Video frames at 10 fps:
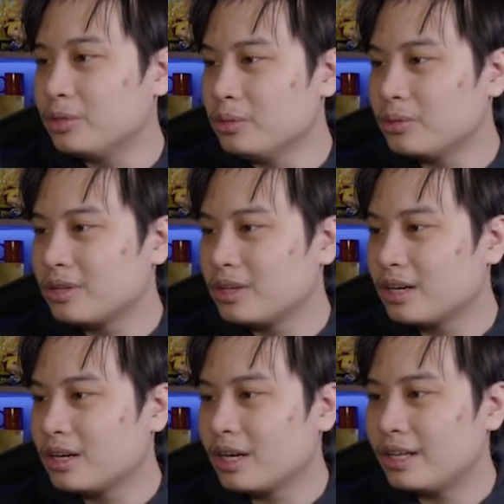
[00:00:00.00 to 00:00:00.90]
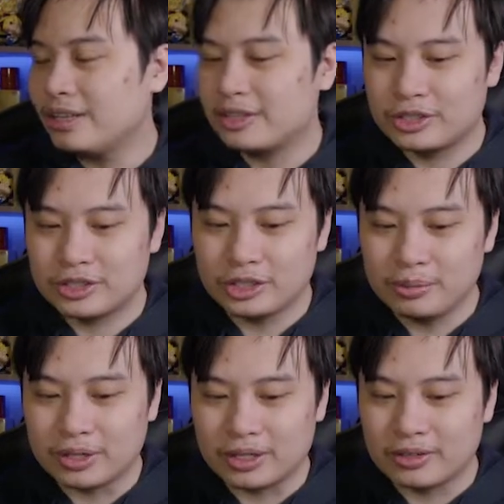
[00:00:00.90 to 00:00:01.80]
Oh! Another
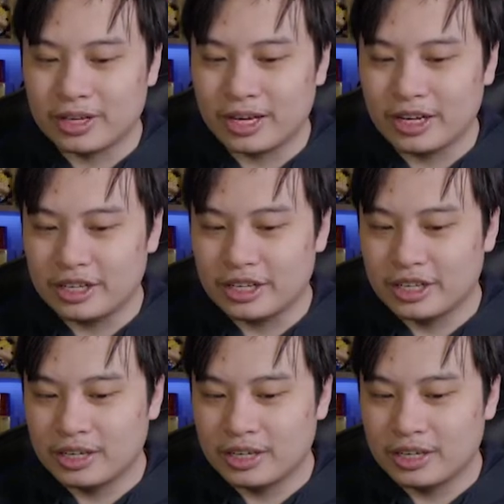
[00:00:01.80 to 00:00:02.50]
super, okay.